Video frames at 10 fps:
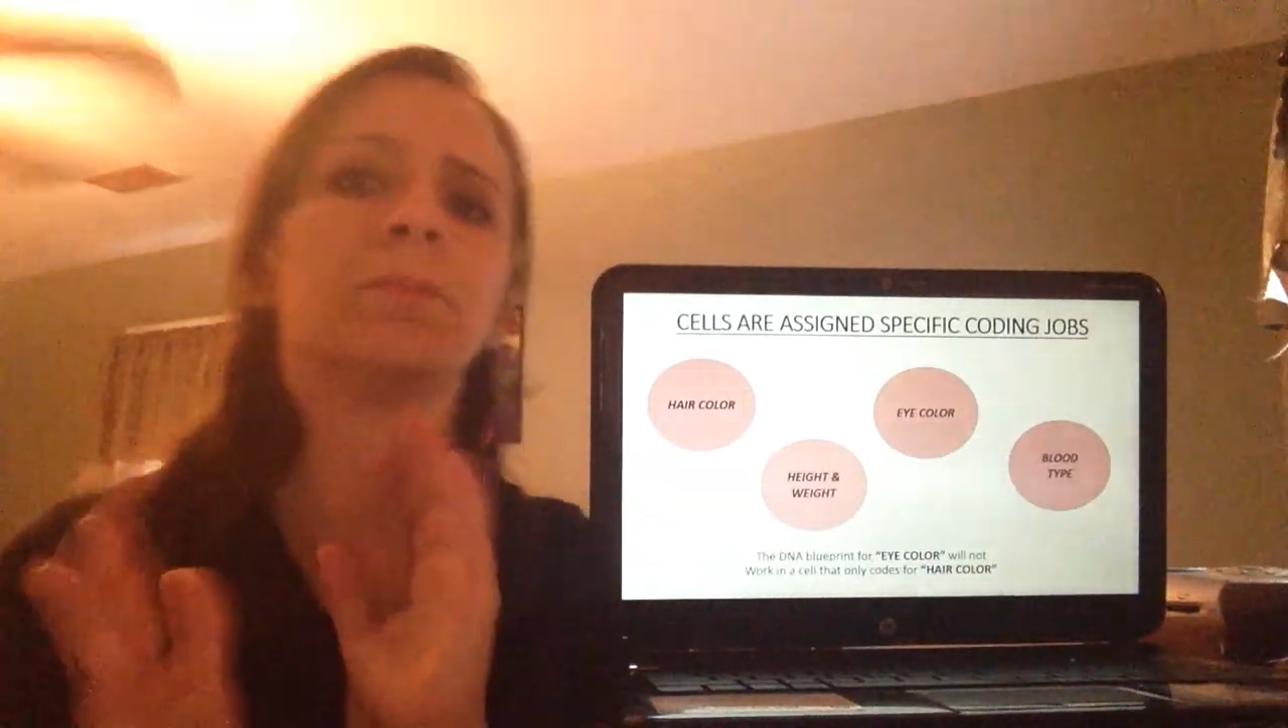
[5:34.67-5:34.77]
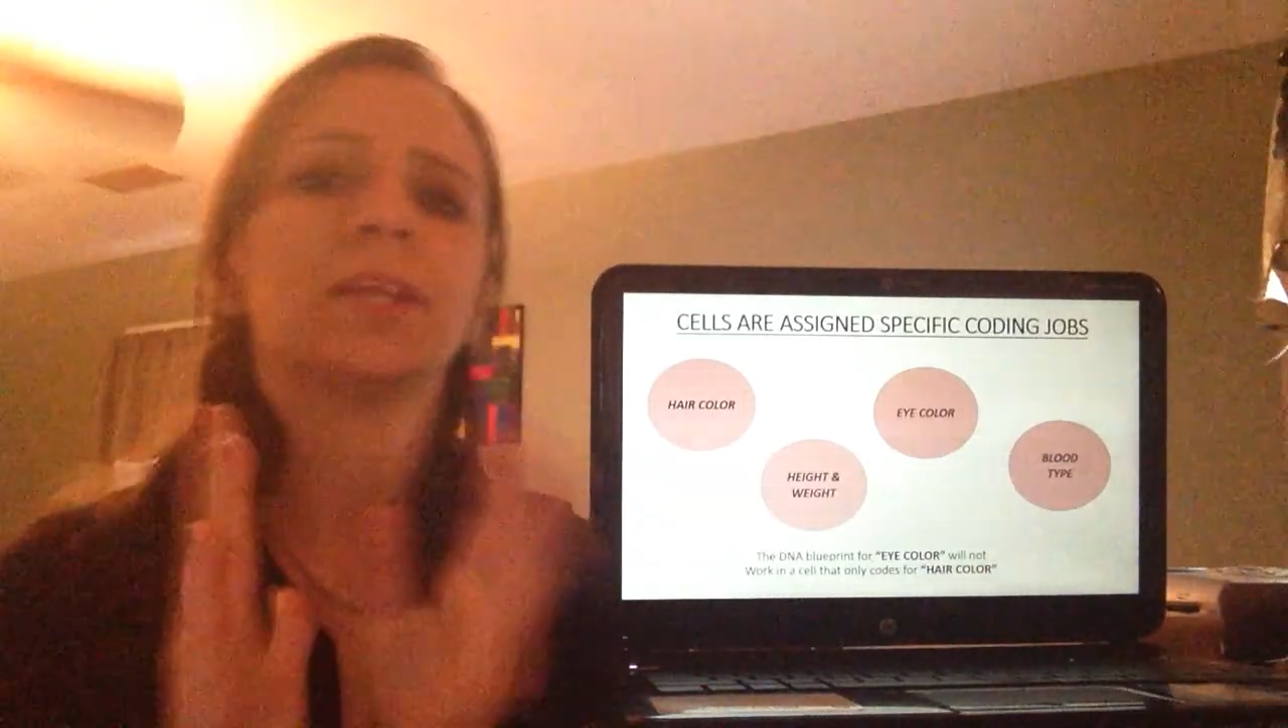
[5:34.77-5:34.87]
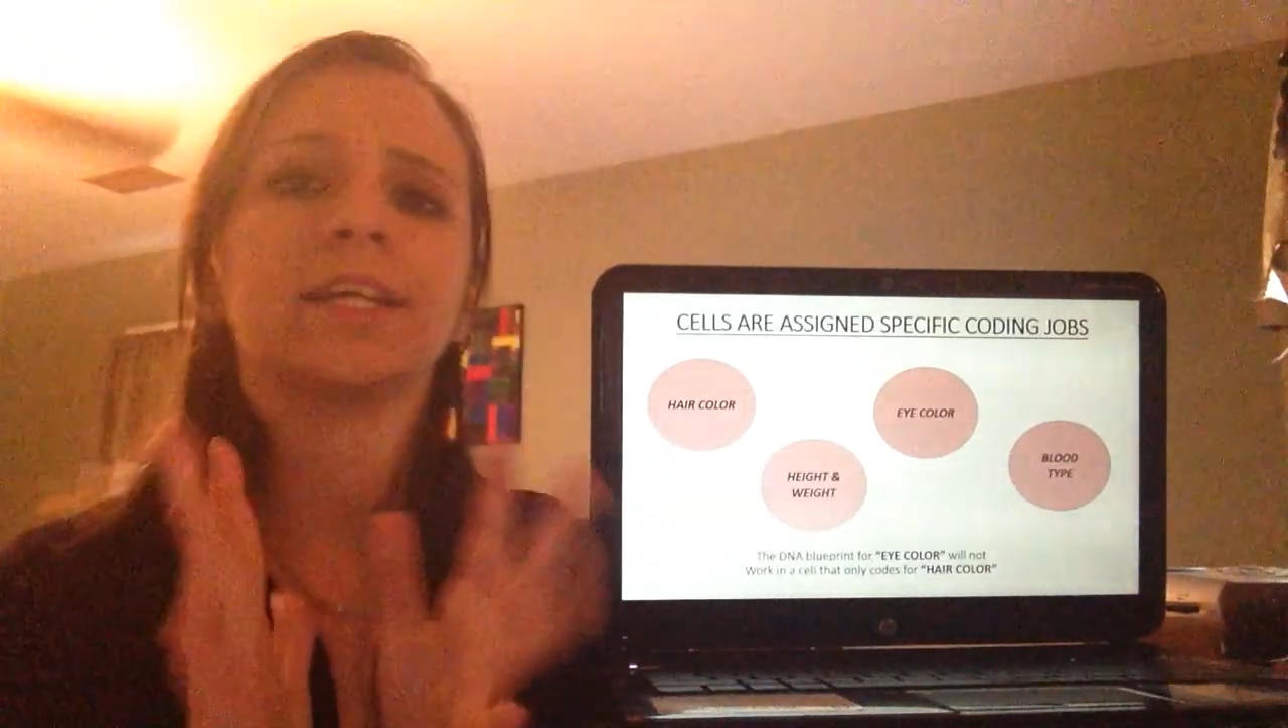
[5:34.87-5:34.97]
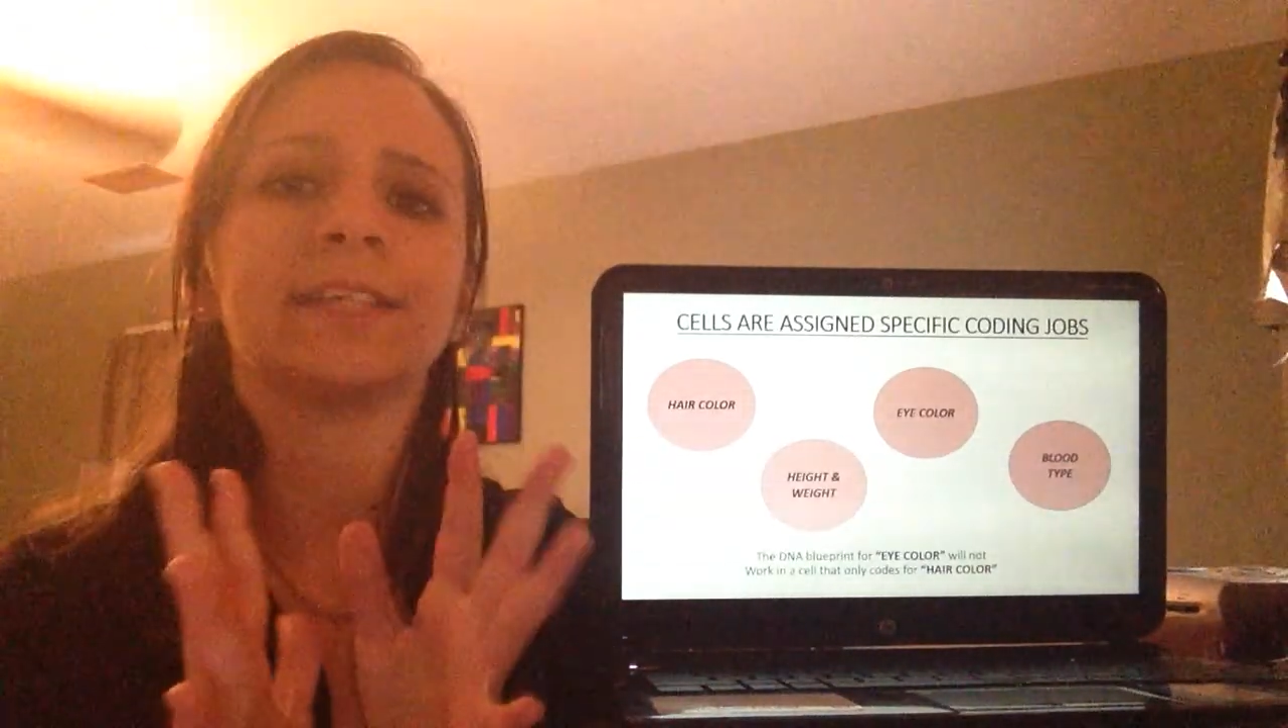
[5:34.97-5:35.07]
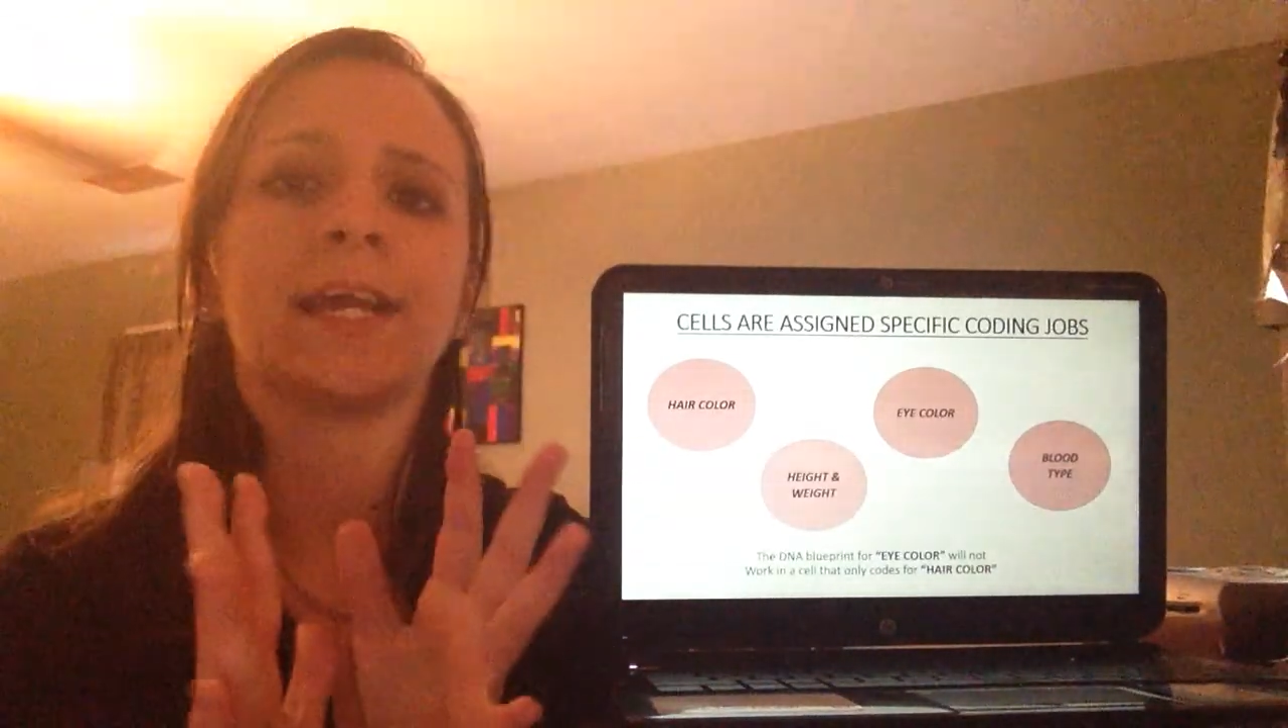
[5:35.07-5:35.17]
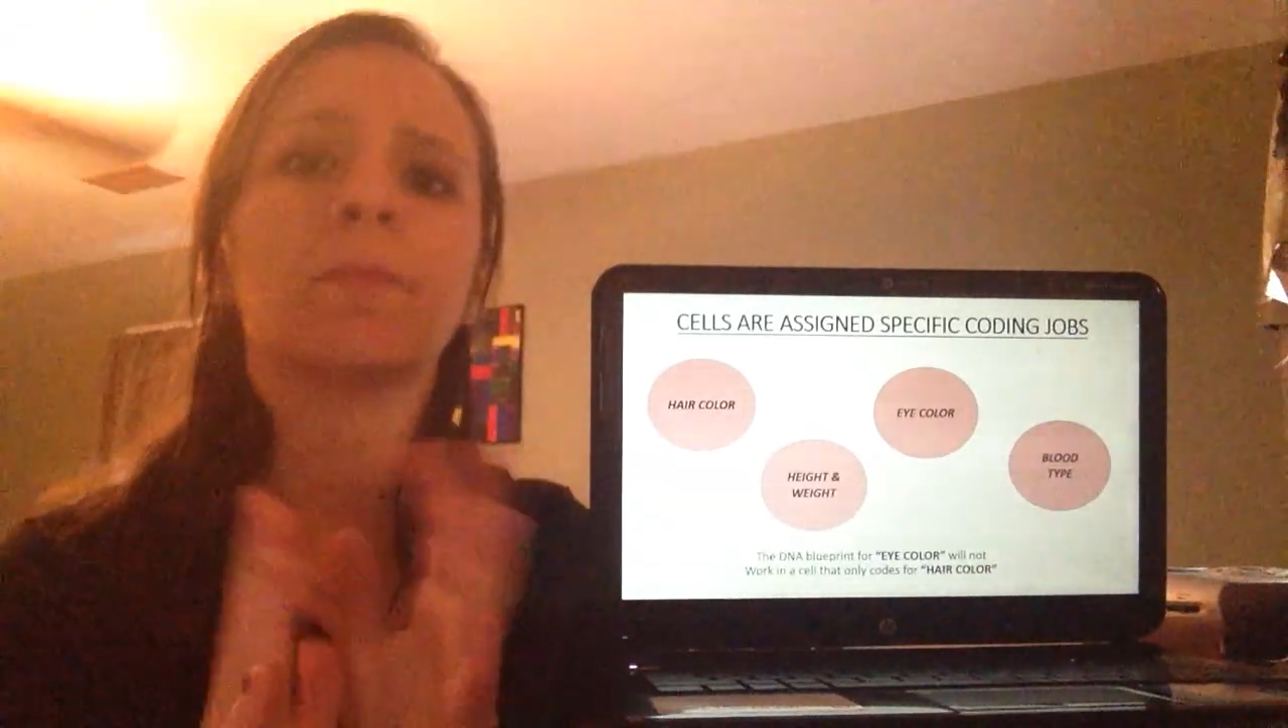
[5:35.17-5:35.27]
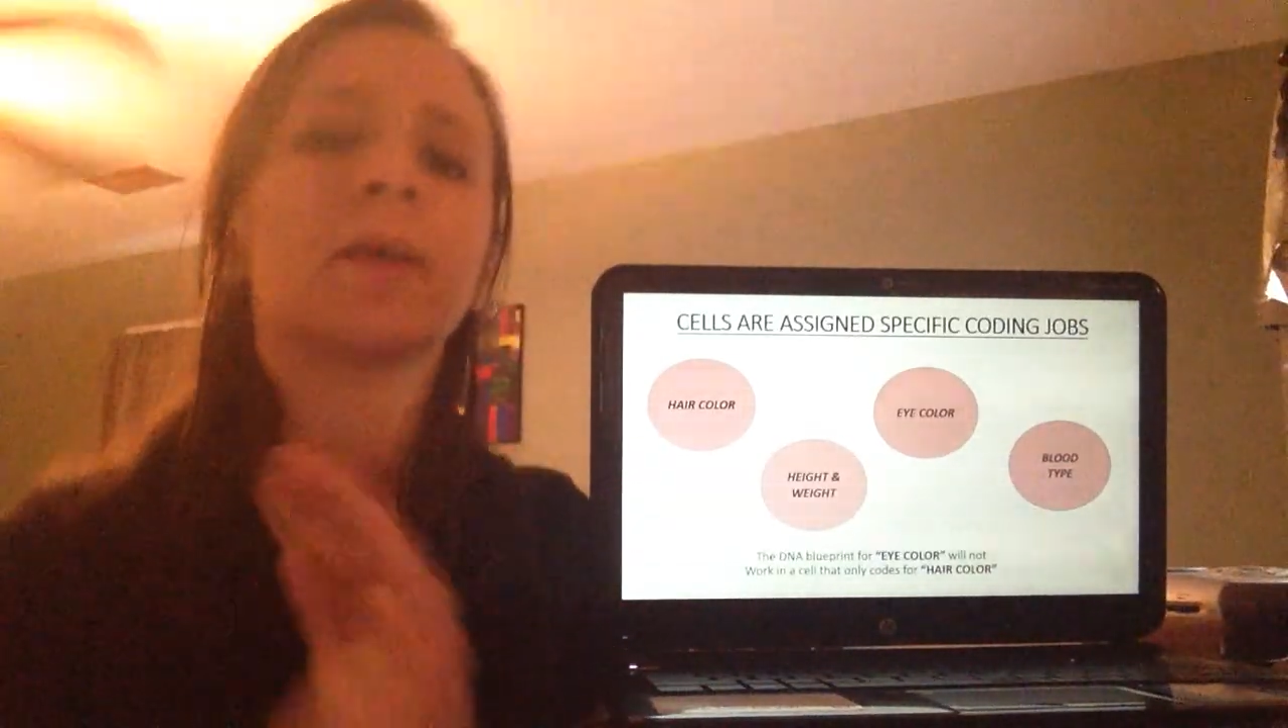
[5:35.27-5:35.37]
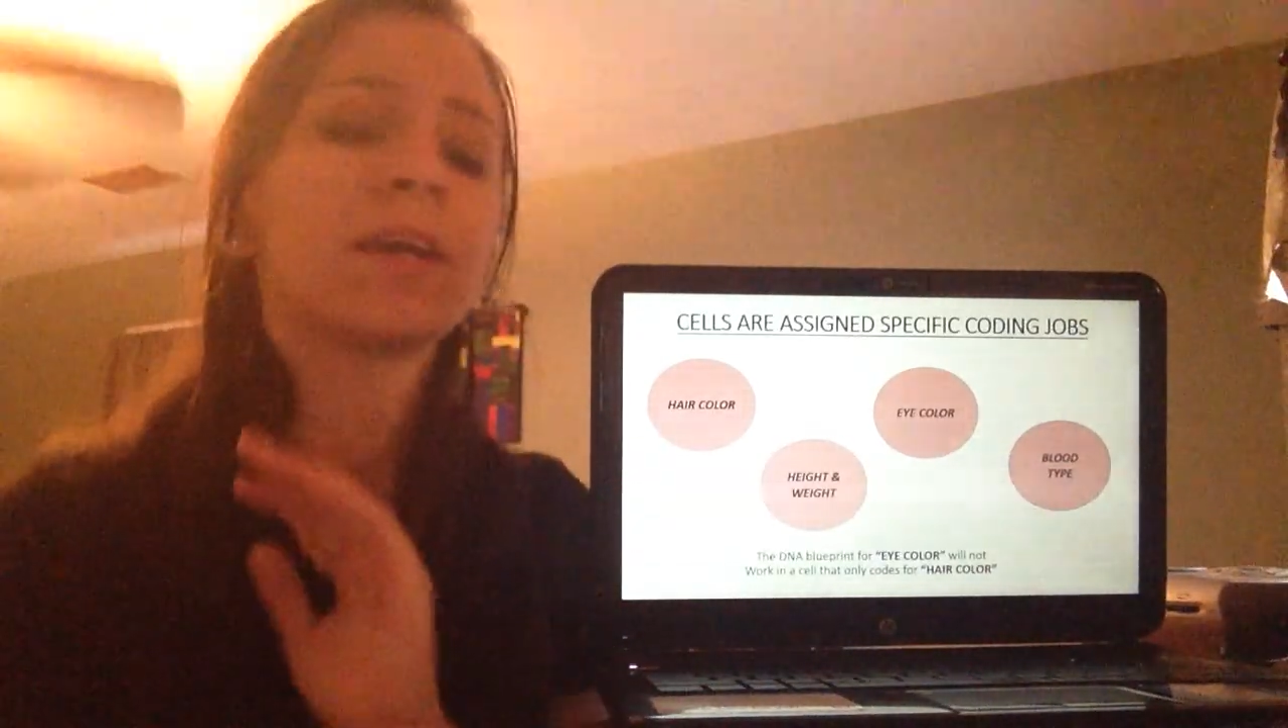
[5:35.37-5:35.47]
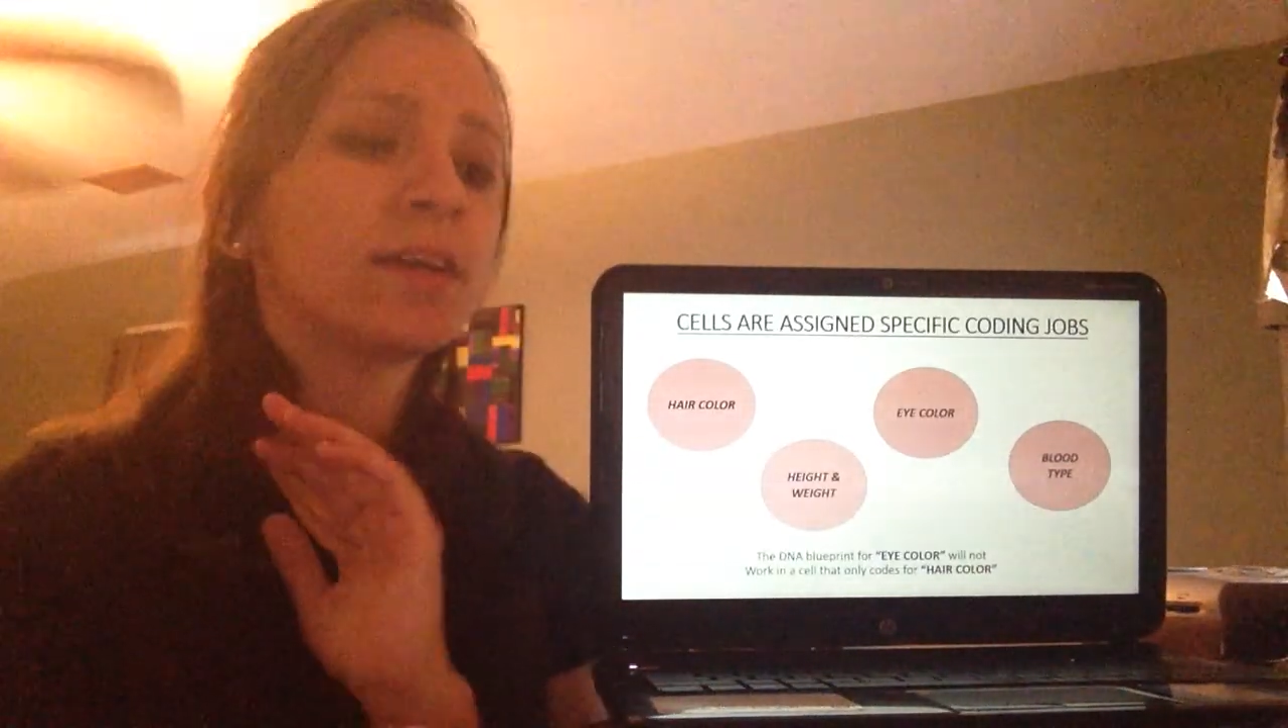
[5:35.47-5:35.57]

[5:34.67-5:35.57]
blood type.